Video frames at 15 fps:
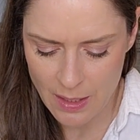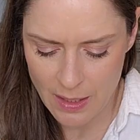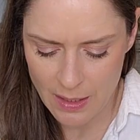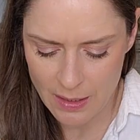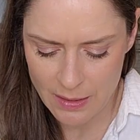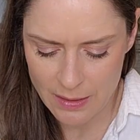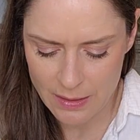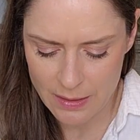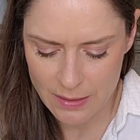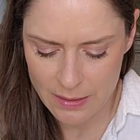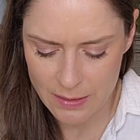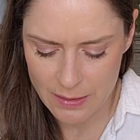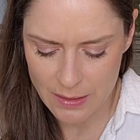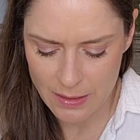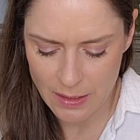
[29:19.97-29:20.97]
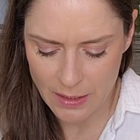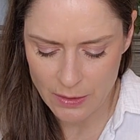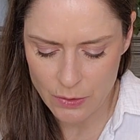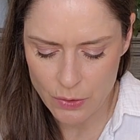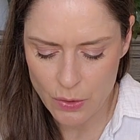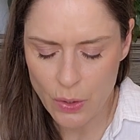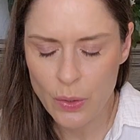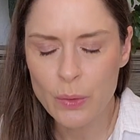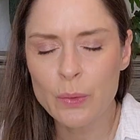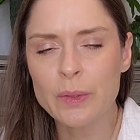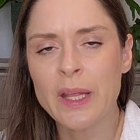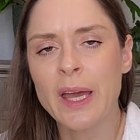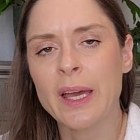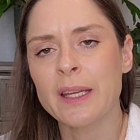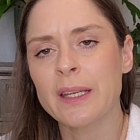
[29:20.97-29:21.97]
I know
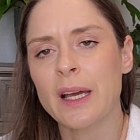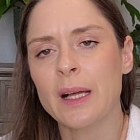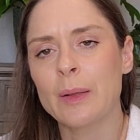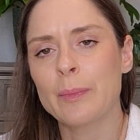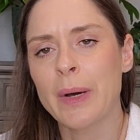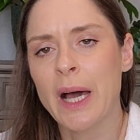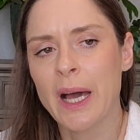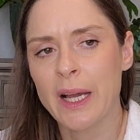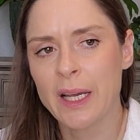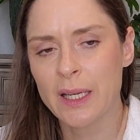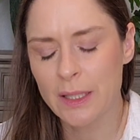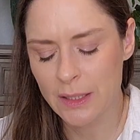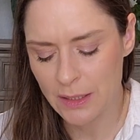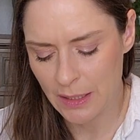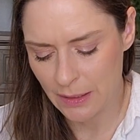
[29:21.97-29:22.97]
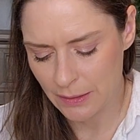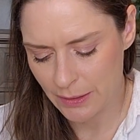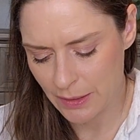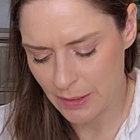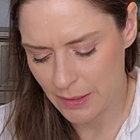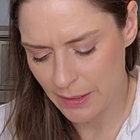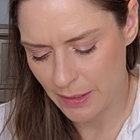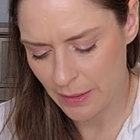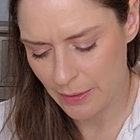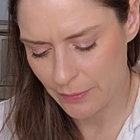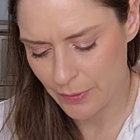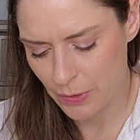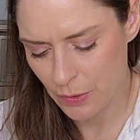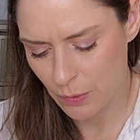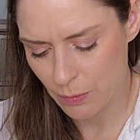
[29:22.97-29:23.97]
that alpaca
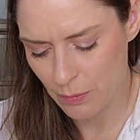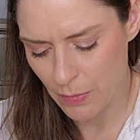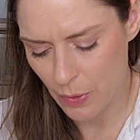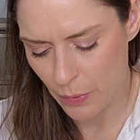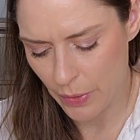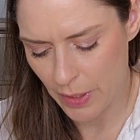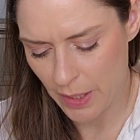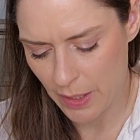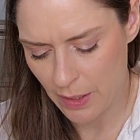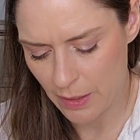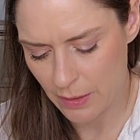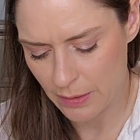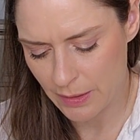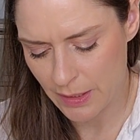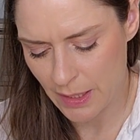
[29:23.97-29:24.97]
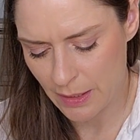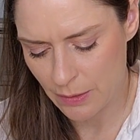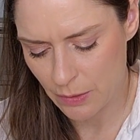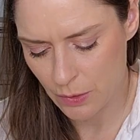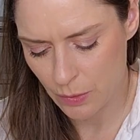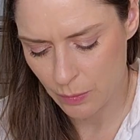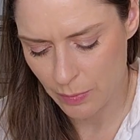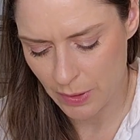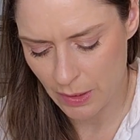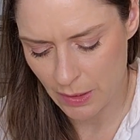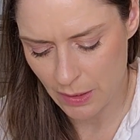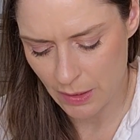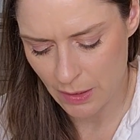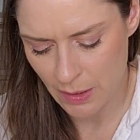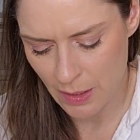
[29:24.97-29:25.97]
alternatives to mohair tend to
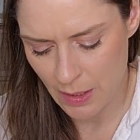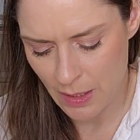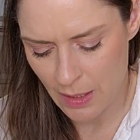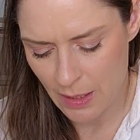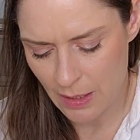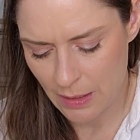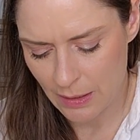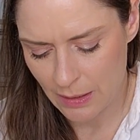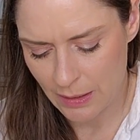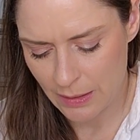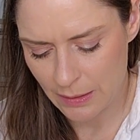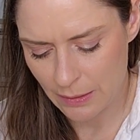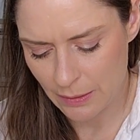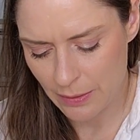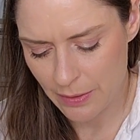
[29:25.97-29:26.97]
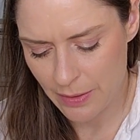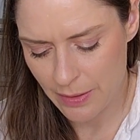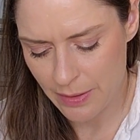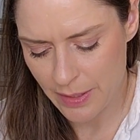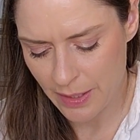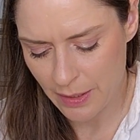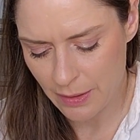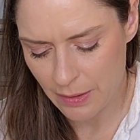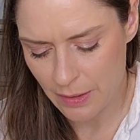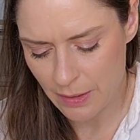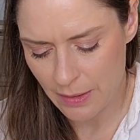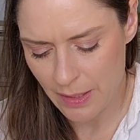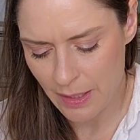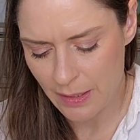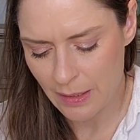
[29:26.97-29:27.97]
be a little
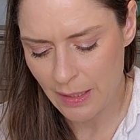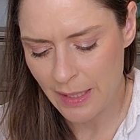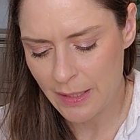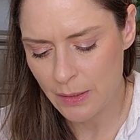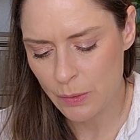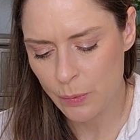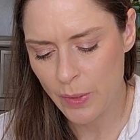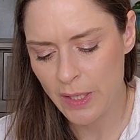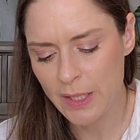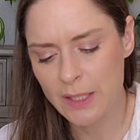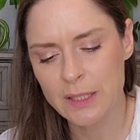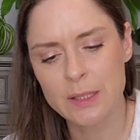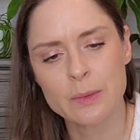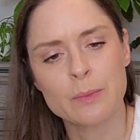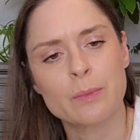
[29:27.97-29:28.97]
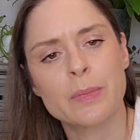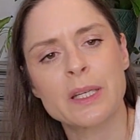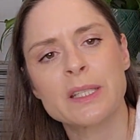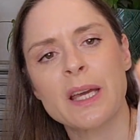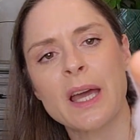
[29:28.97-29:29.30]
thicker than a lace weight, but